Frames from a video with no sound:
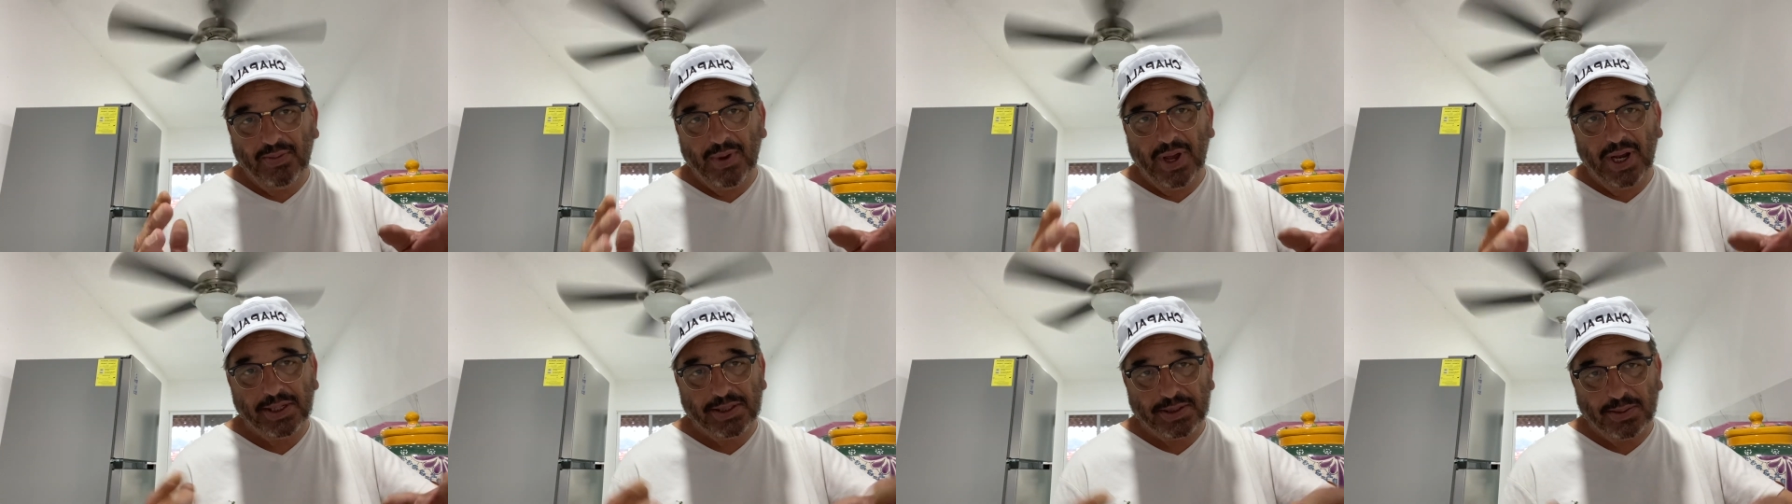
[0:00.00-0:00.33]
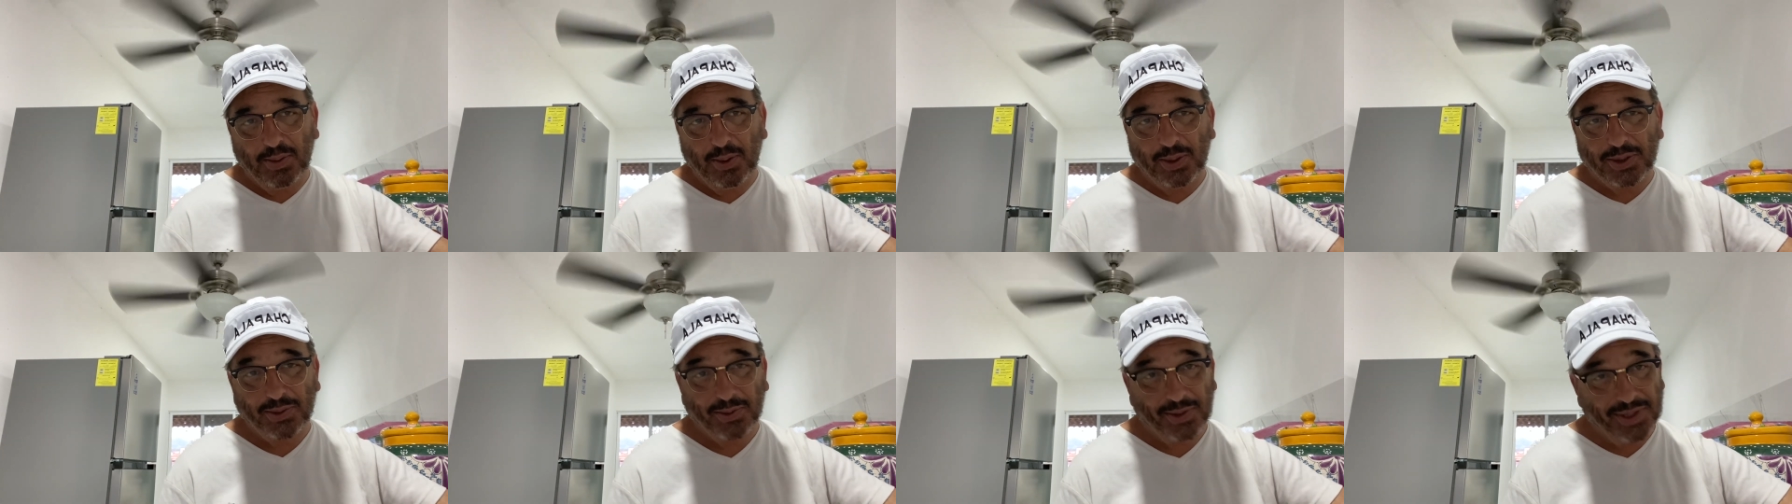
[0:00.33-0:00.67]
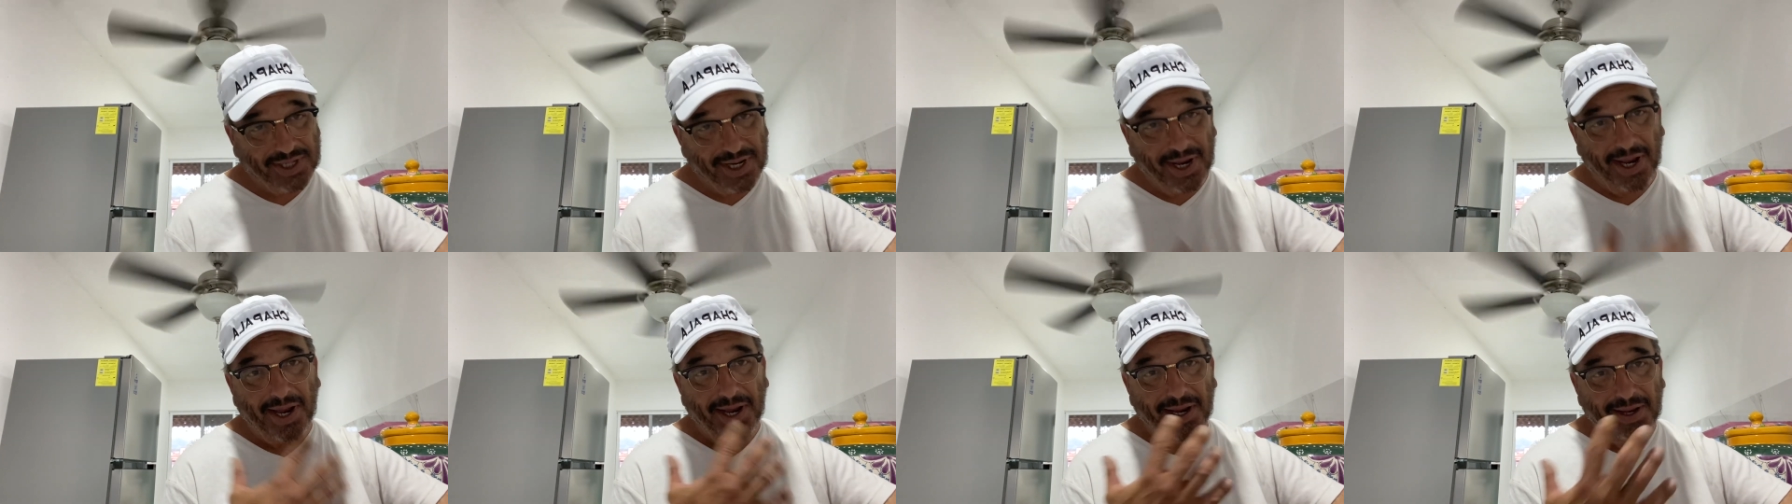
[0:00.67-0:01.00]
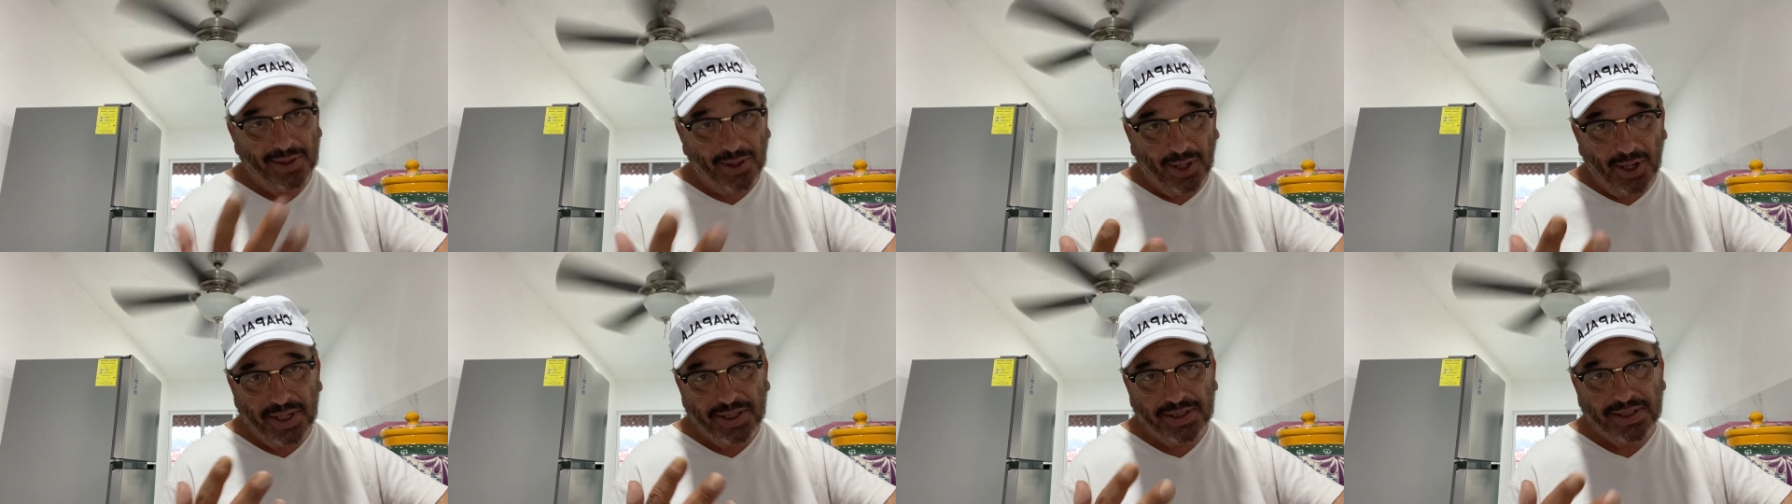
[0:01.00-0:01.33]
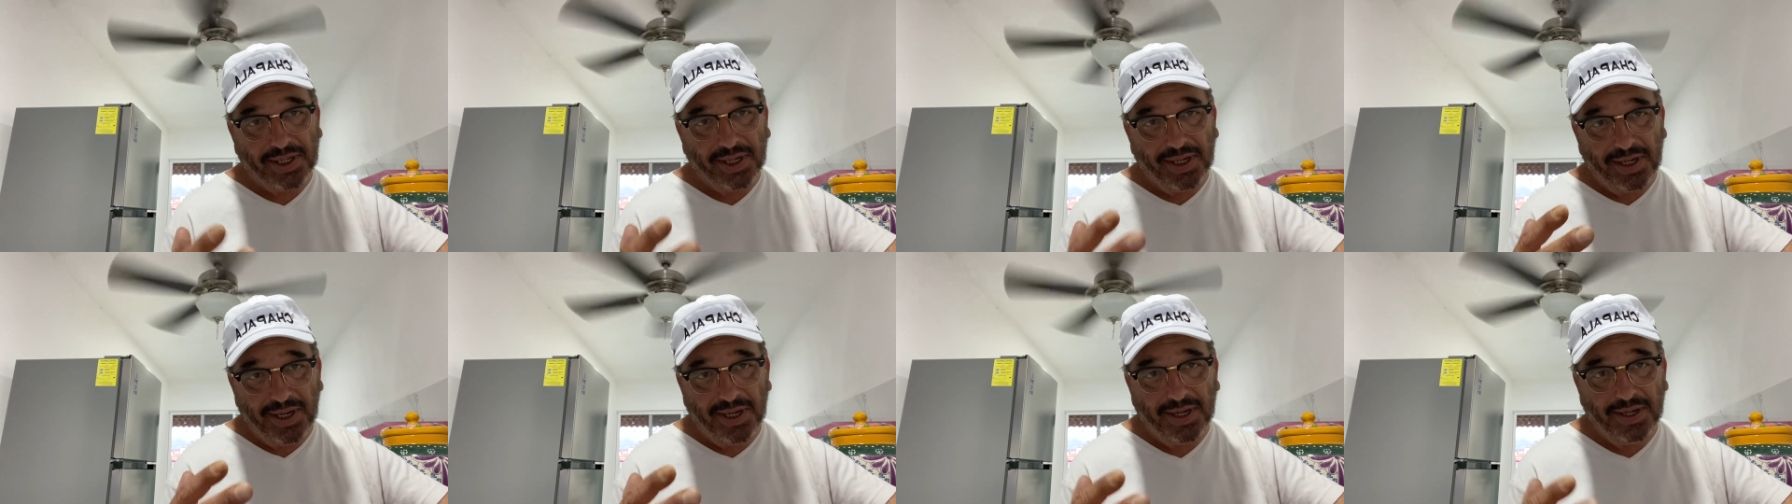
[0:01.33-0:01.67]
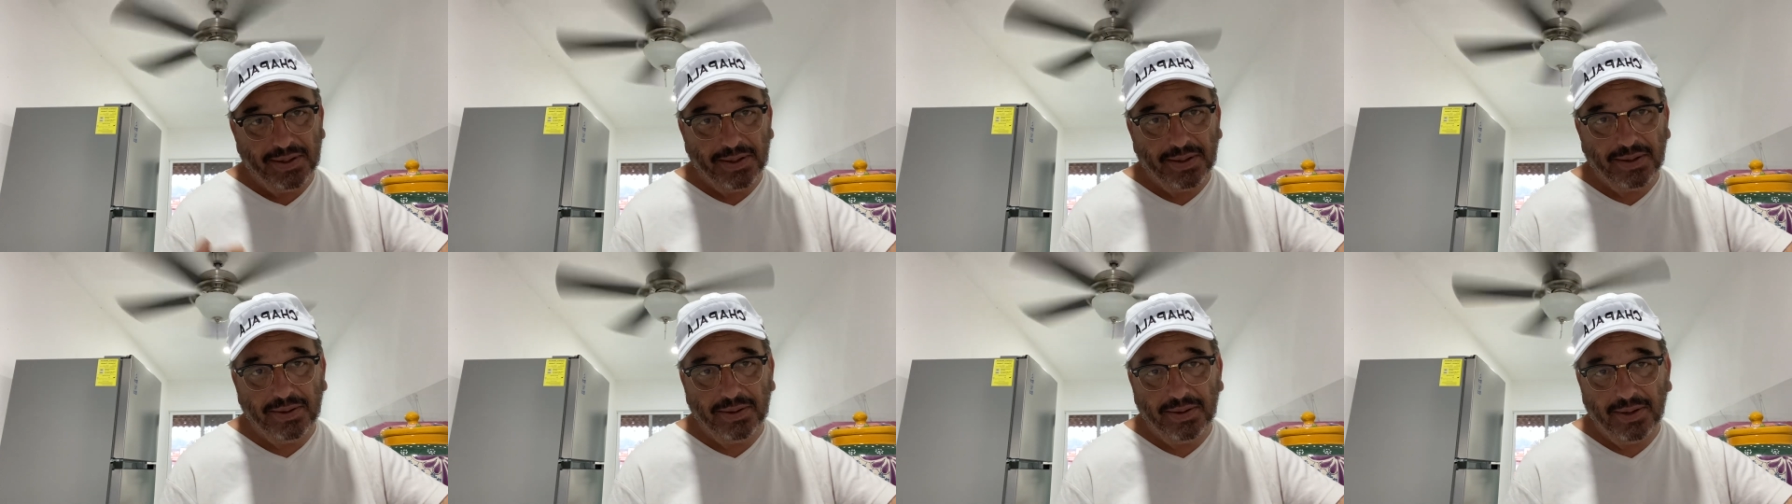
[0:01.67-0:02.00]
vegetables, which I like to
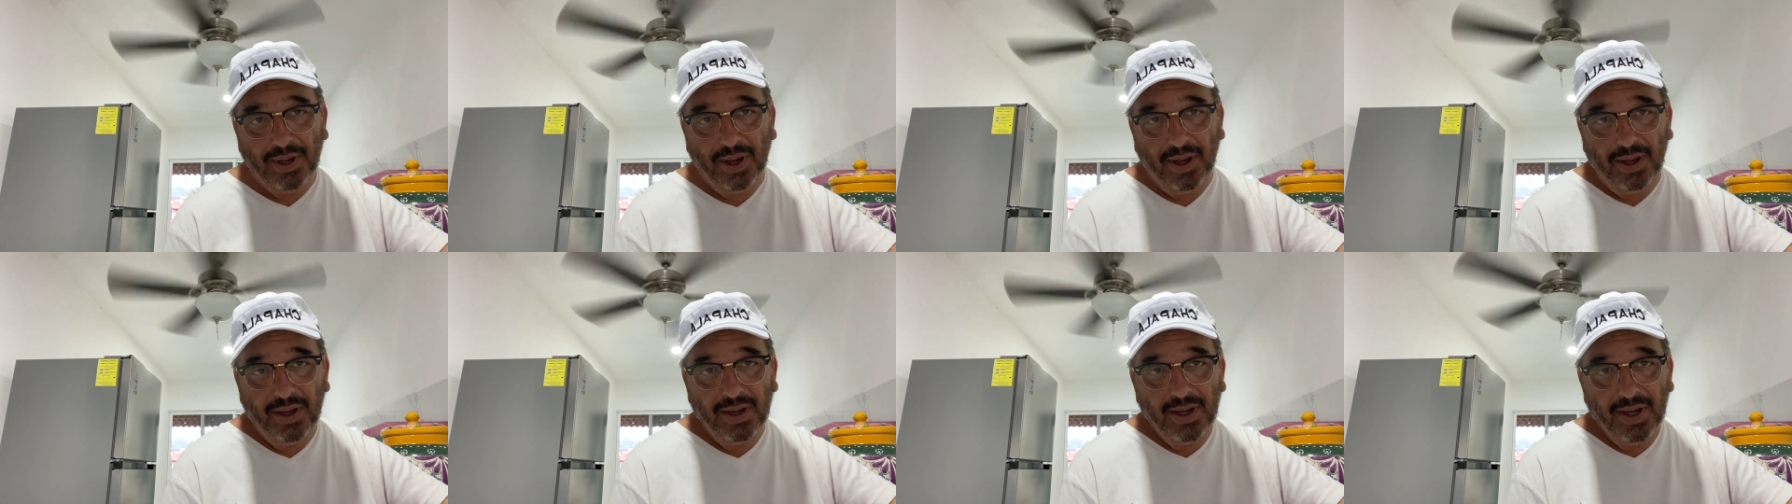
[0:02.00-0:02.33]
eat and